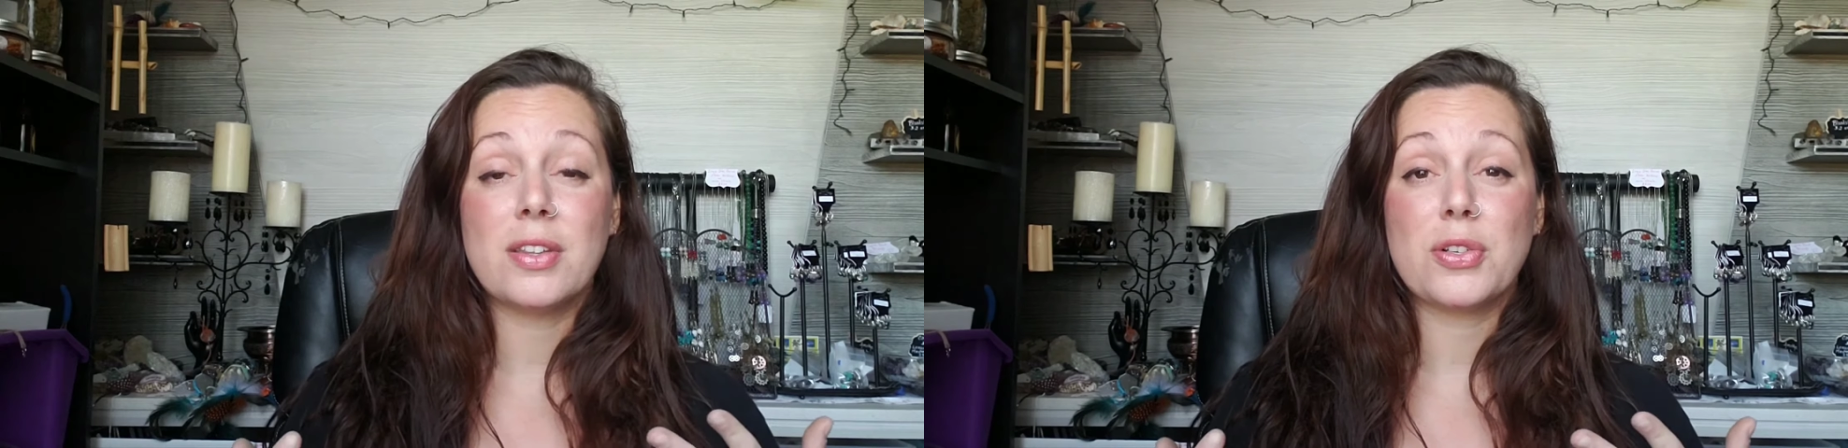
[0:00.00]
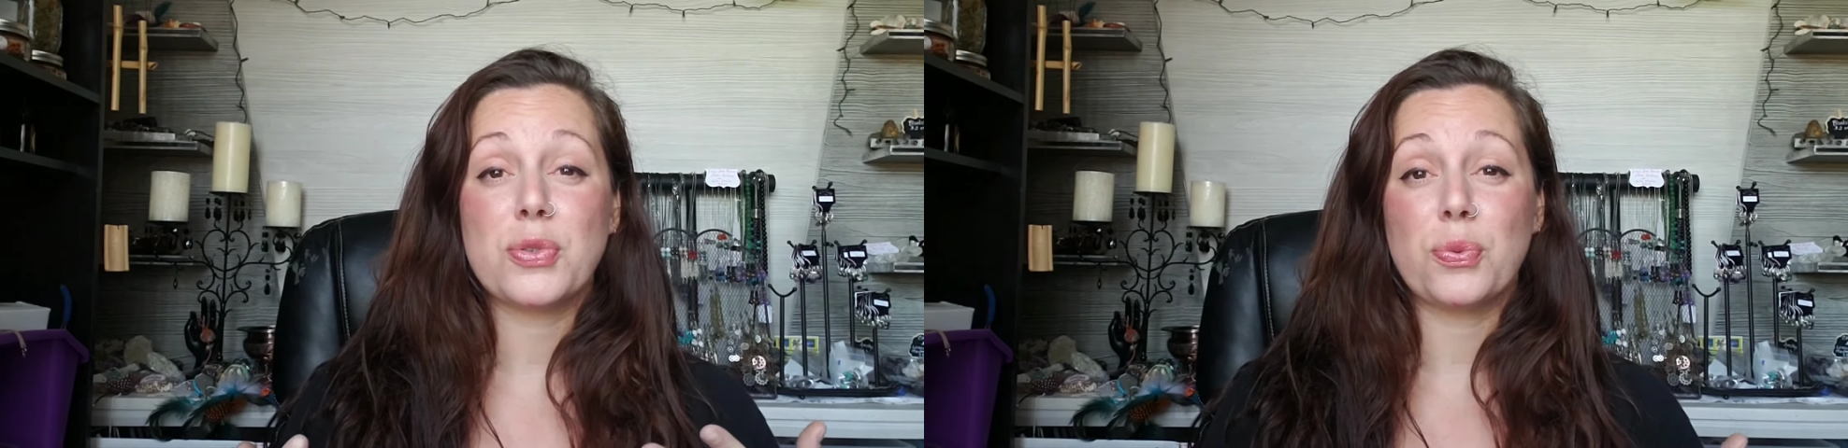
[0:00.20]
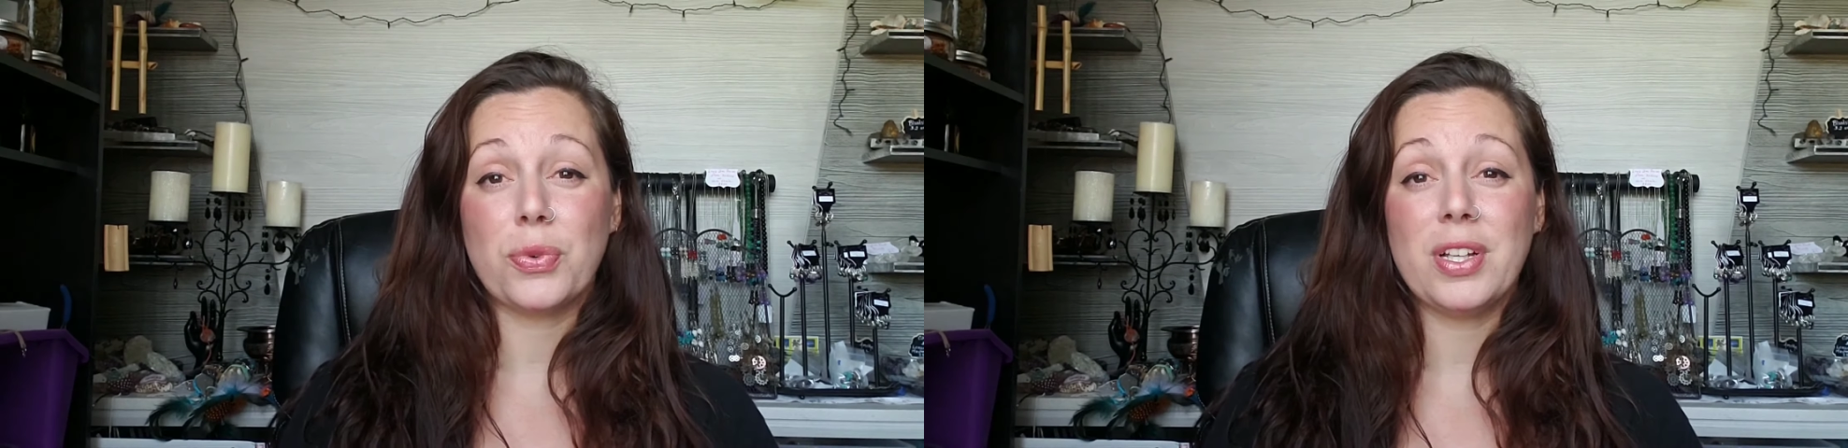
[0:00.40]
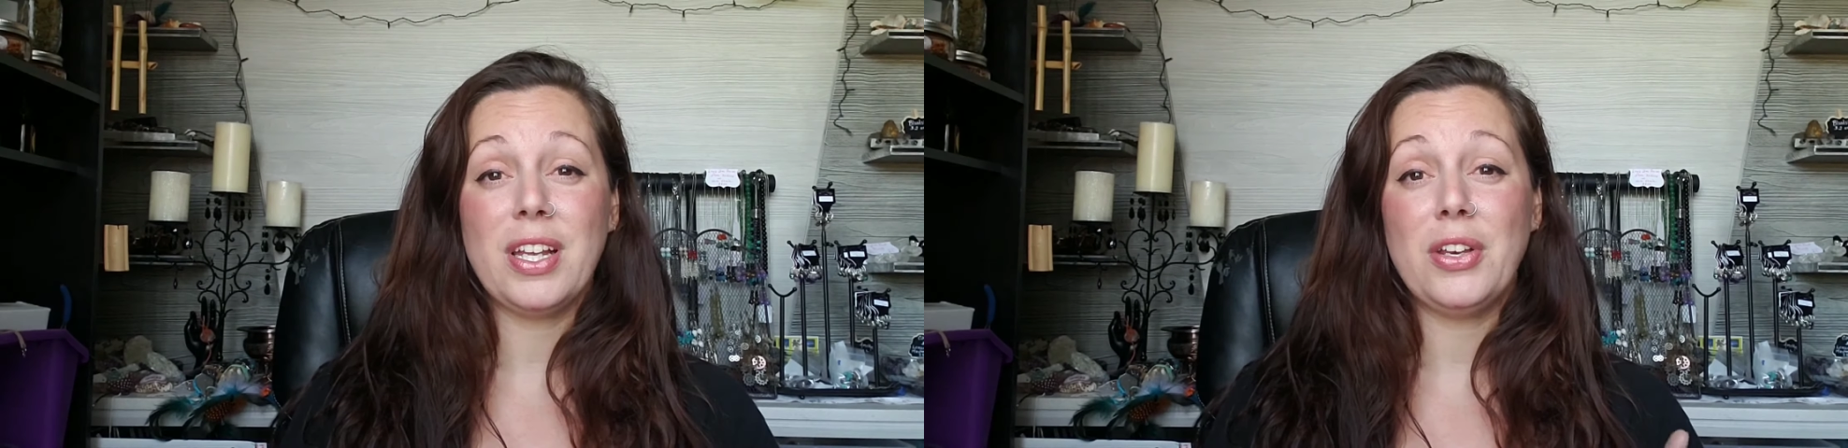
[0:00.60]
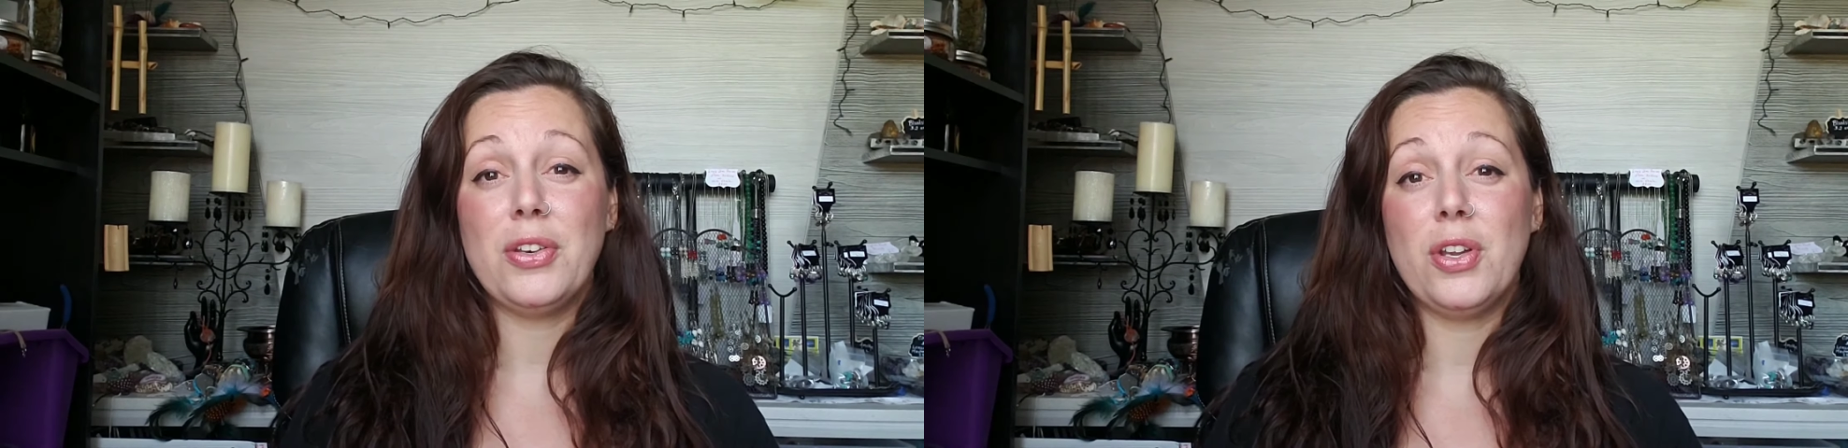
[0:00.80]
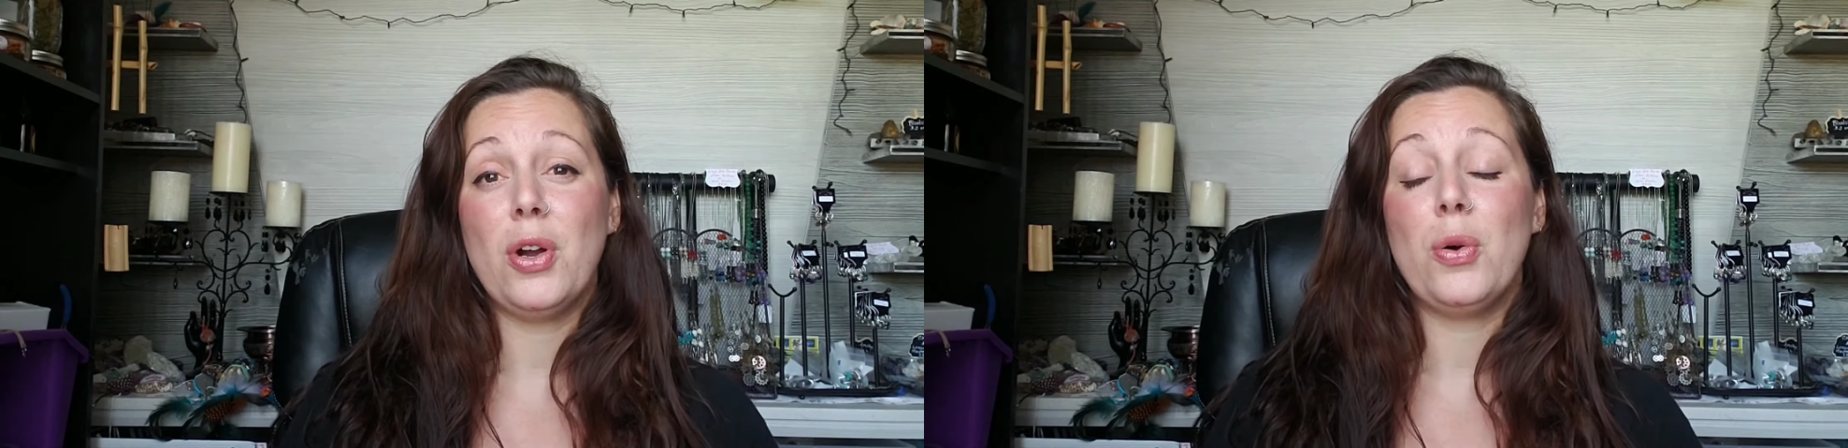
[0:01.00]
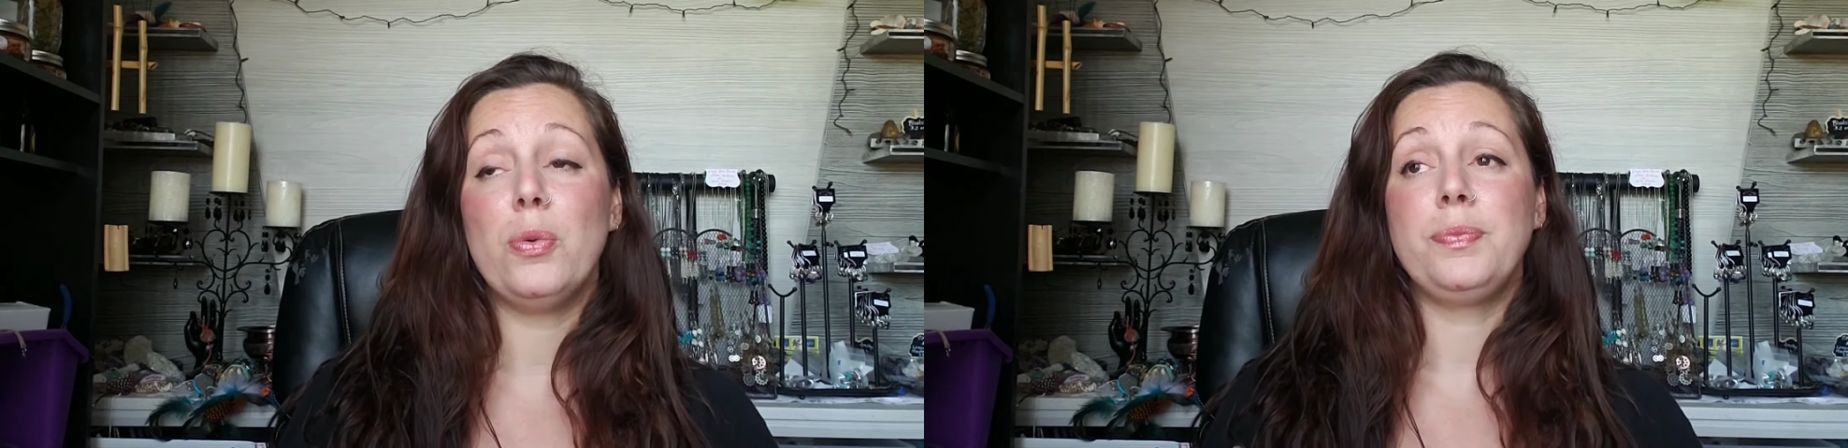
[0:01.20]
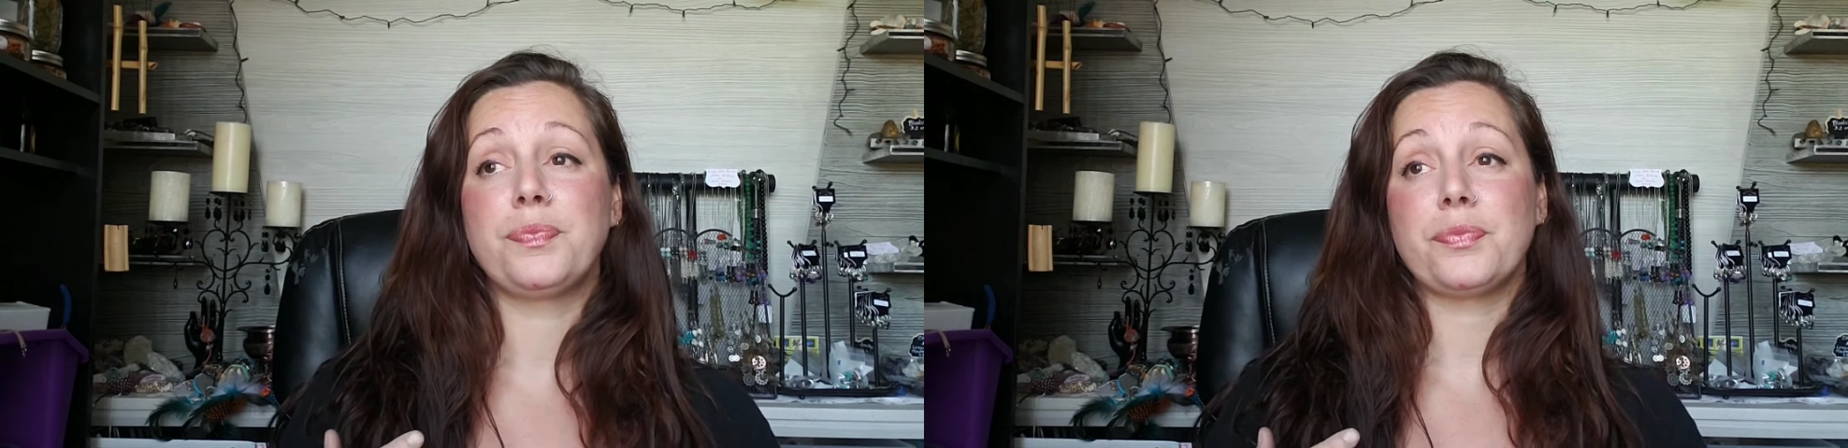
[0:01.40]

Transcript: there's really no